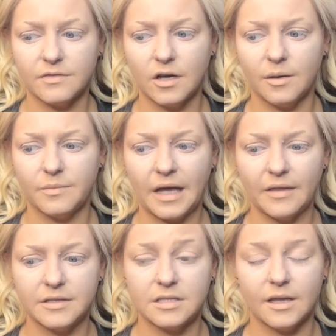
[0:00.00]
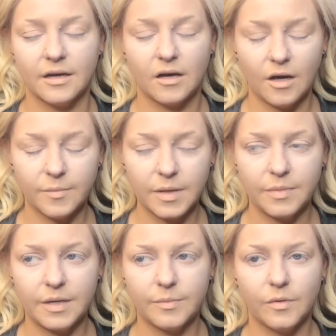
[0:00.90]
They've got palettes that
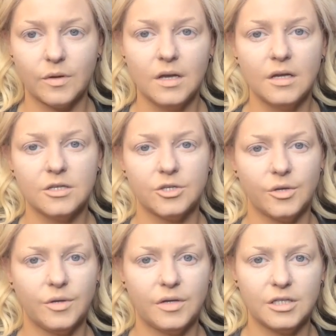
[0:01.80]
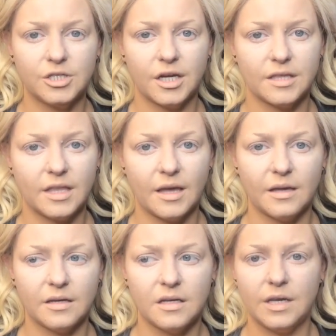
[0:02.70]
copy people, so you can check
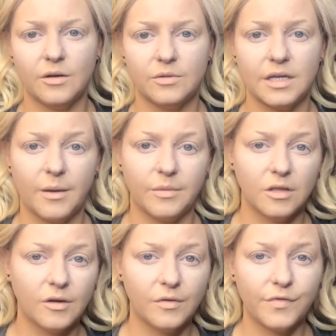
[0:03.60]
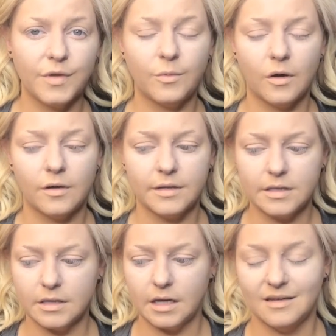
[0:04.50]
that video down below if you
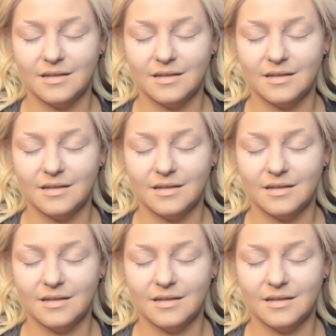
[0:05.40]
want.